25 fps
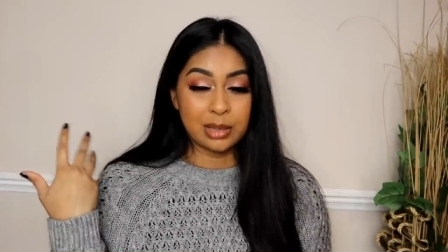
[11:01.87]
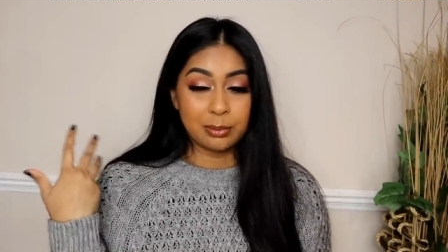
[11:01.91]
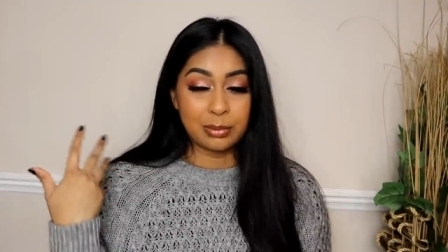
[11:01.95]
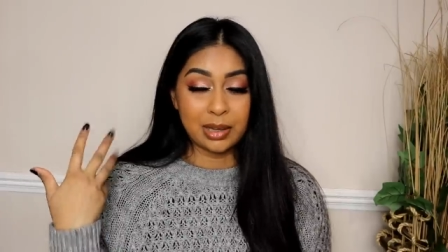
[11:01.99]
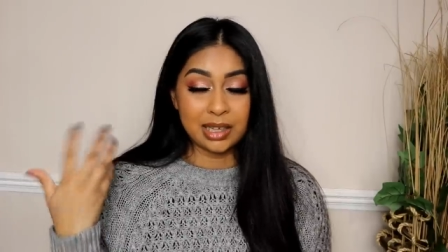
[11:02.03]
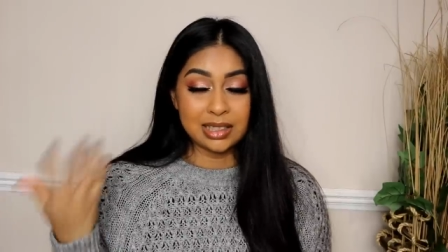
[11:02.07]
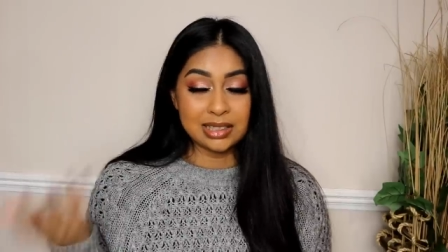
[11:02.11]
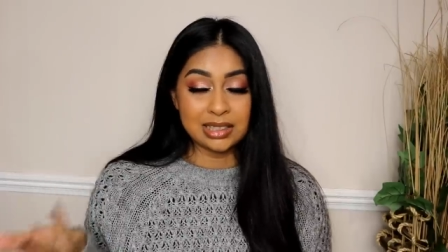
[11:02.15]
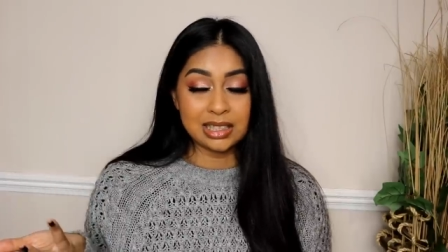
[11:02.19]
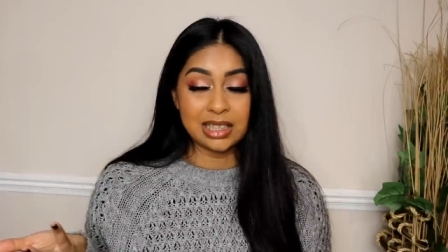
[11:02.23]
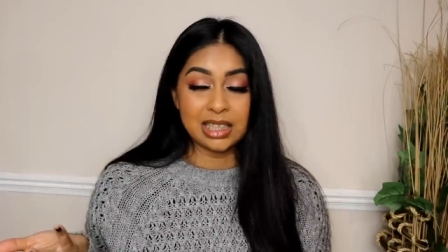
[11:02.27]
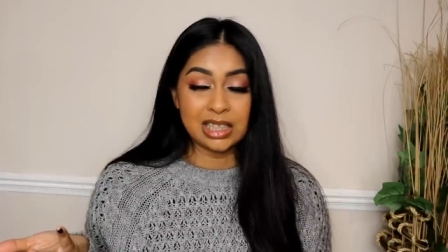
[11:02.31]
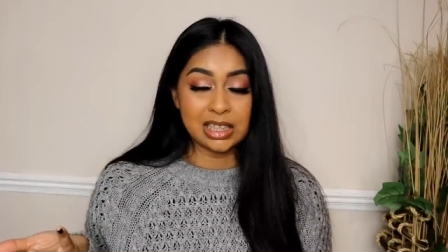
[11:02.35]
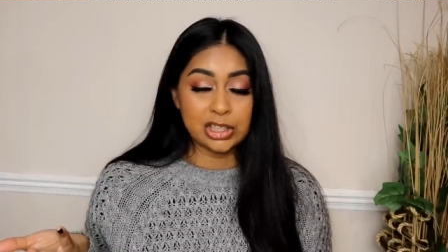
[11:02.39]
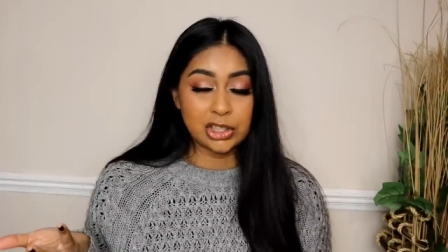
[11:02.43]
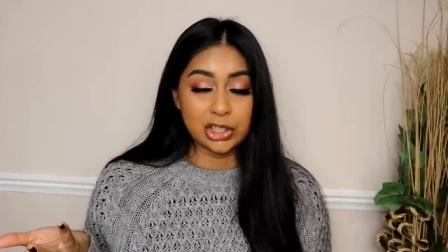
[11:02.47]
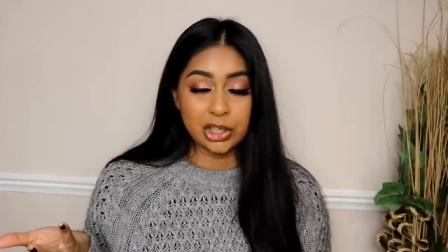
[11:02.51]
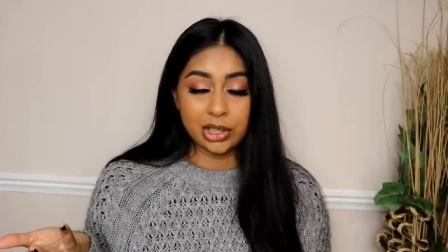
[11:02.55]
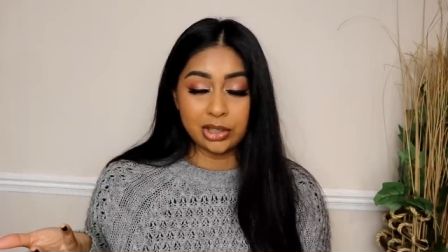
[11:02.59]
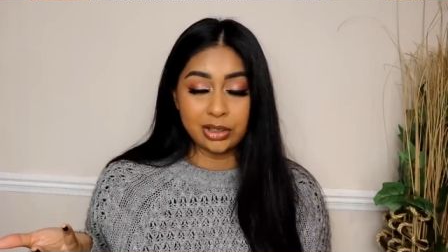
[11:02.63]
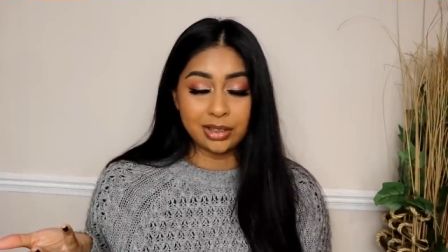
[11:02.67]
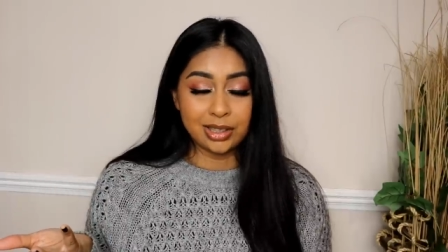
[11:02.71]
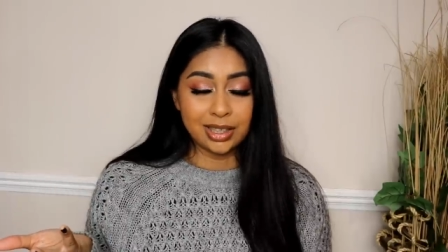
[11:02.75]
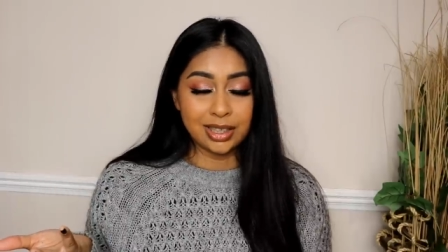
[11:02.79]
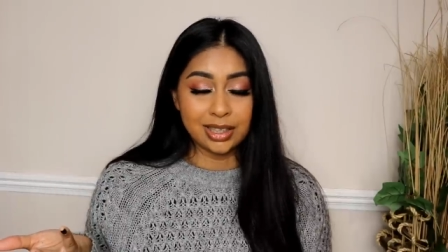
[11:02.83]
basically
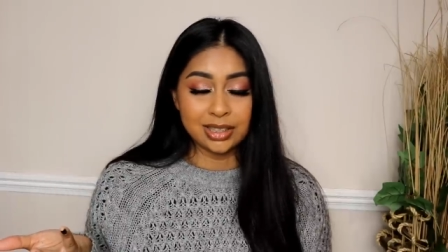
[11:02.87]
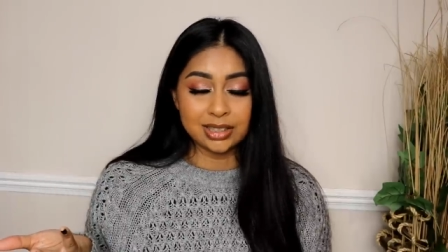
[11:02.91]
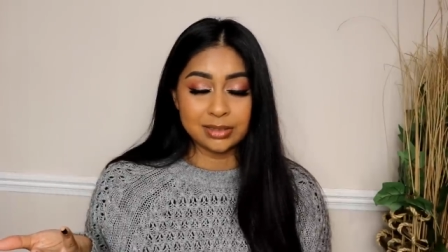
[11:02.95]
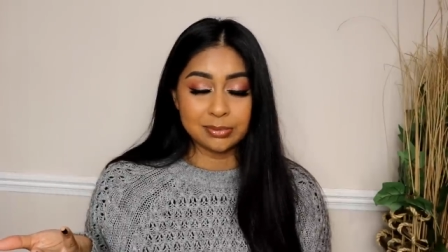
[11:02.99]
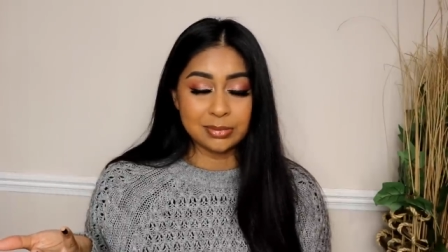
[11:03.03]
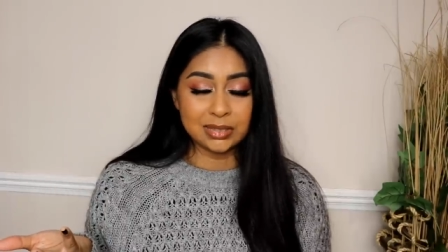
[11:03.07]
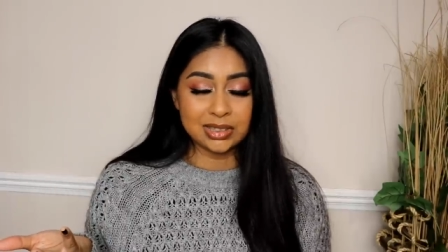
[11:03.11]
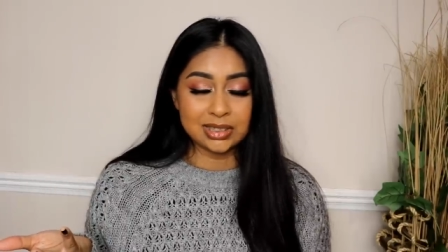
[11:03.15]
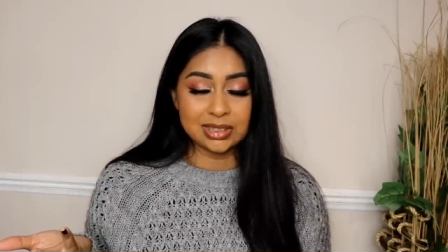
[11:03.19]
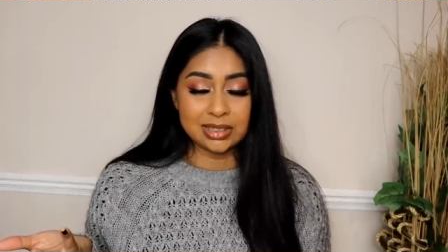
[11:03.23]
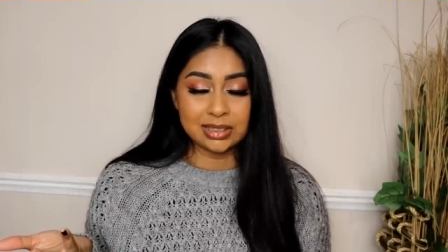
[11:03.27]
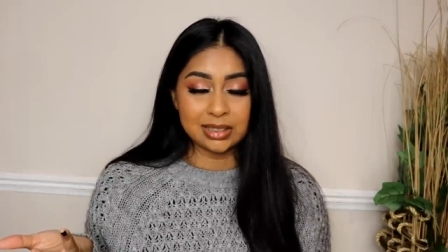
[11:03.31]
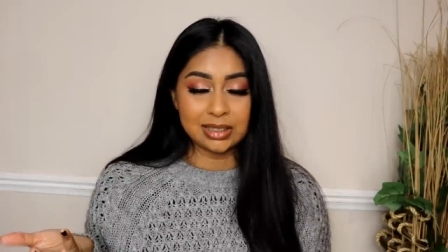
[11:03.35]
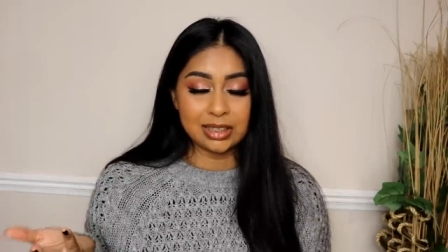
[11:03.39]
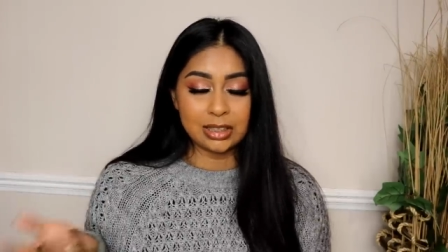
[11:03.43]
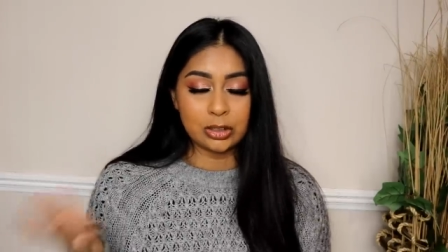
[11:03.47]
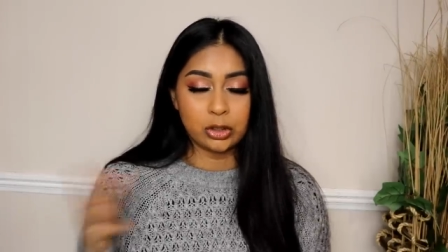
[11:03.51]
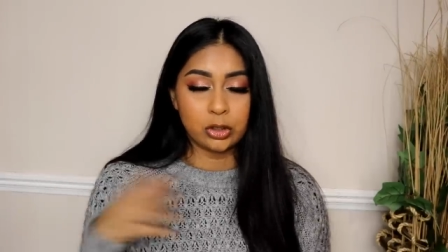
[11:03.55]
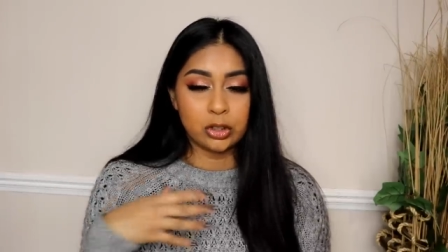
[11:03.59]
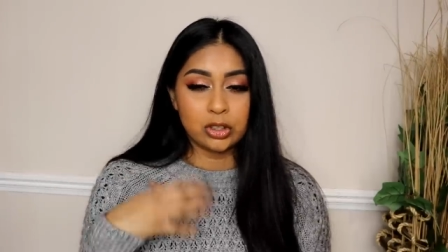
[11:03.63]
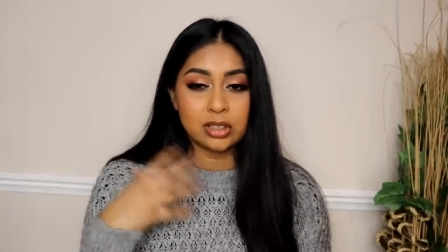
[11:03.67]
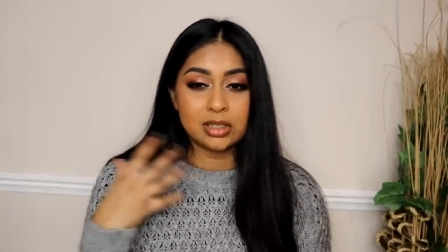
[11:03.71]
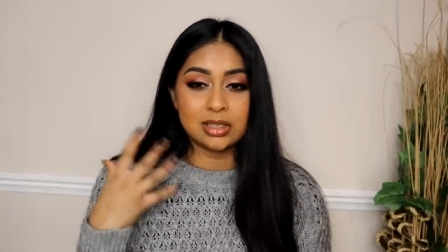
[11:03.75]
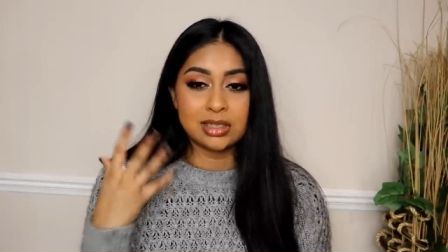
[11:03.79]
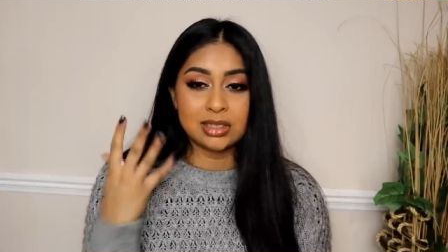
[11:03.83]
showing you guys my
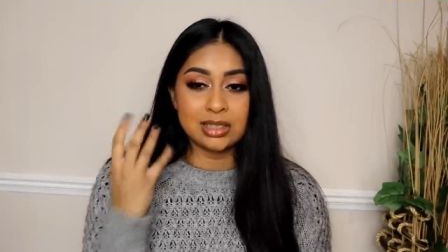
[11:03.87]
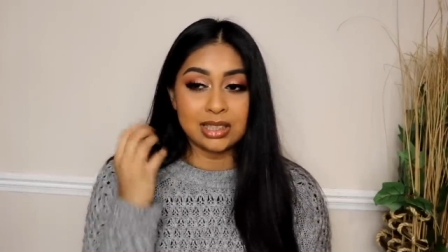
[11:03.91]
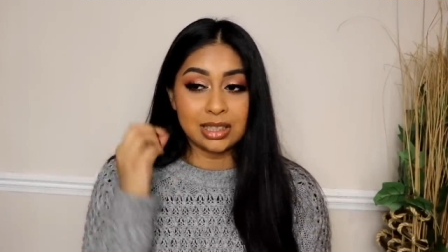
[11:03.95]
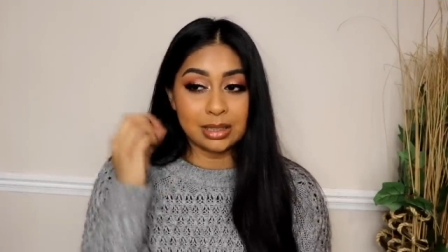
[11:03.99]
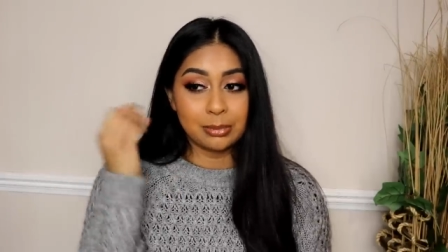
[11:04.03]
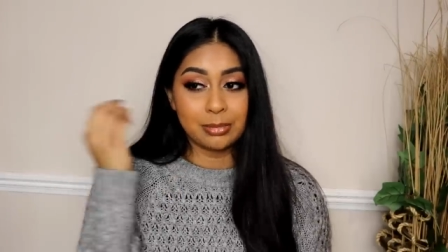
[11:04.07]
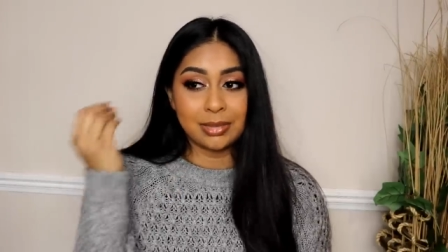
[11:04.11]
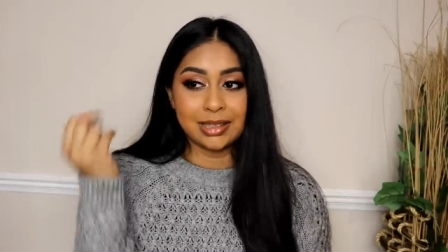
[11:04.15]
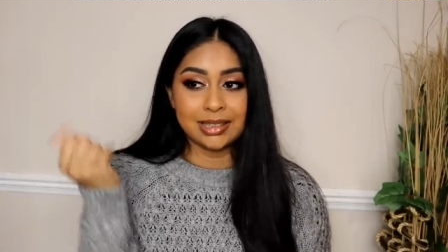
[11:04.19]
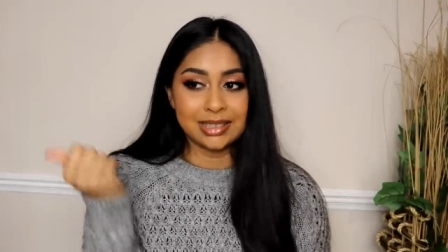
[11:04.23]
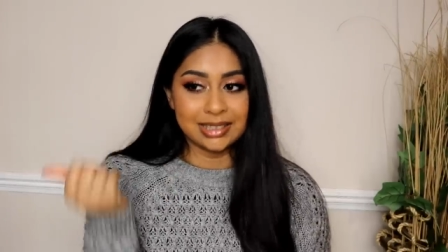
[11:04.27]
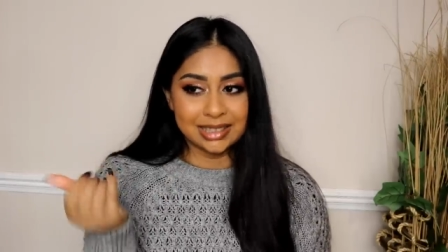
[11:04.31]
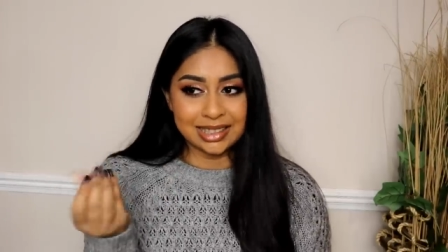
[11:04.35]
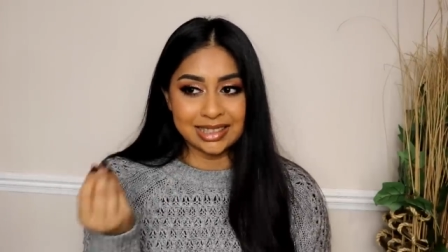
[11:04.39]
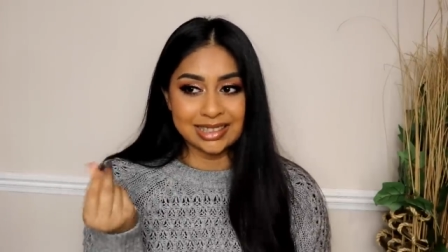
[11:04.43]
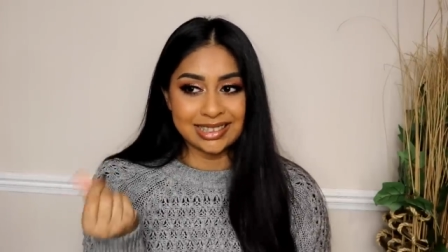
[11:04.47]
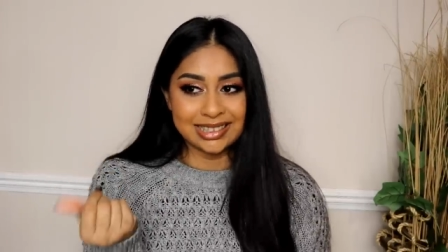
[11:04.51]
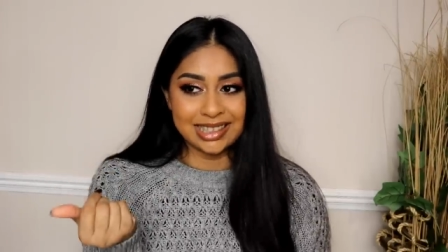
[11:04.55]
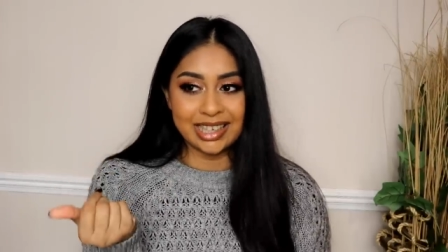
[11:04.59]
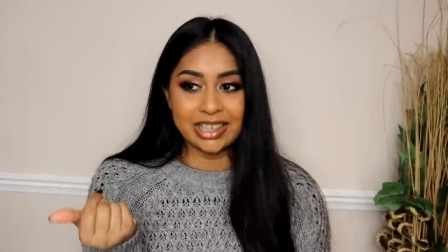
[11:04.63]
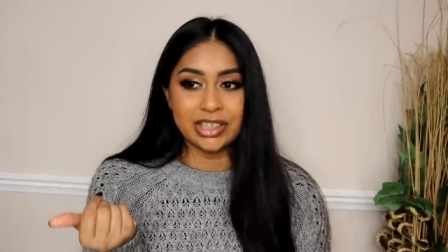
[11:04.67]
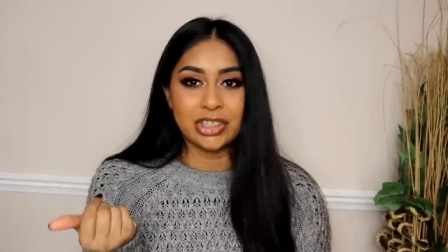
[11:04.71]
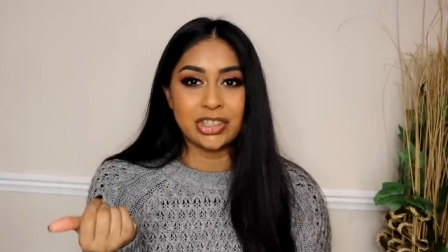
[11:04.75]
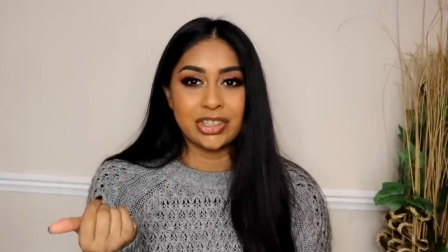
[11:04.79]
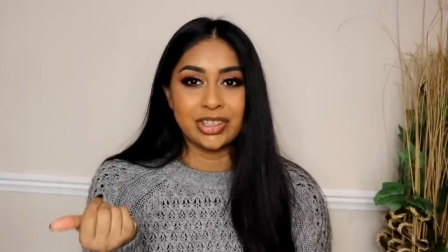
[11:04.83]
you could see my skin
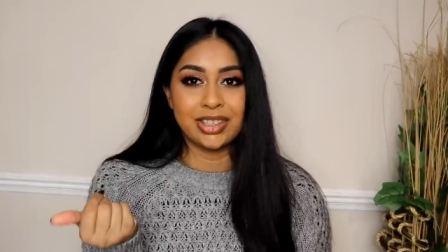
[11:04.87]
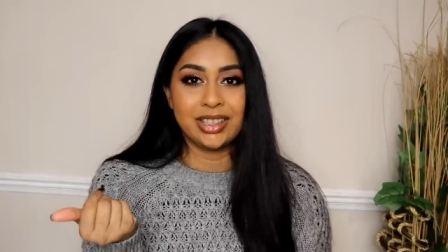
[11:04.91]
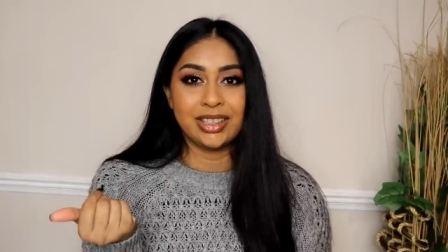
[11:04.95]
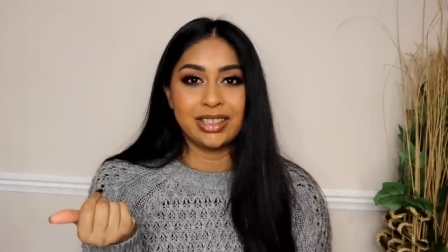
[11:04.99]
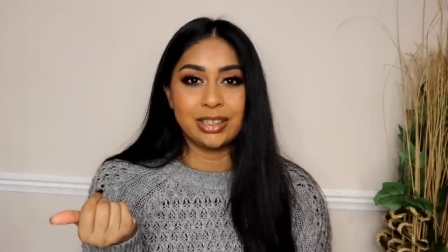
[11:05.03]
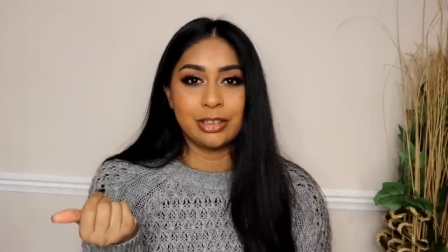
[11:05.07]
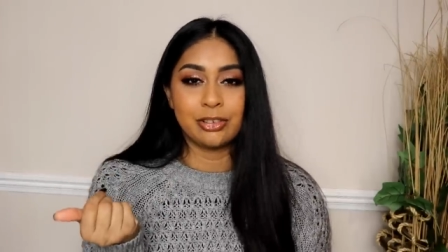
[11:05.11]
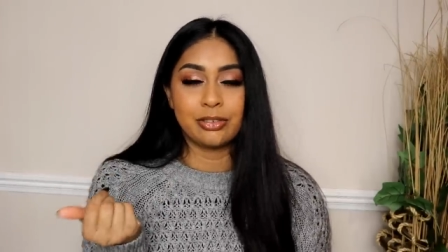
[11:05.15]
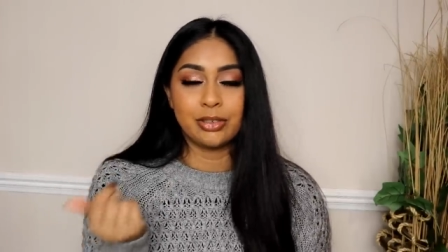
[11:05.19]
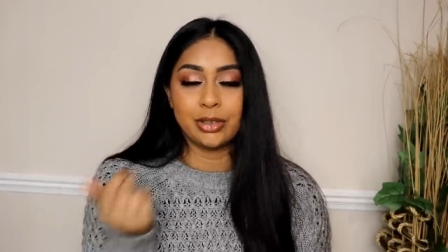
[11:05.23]
texture in the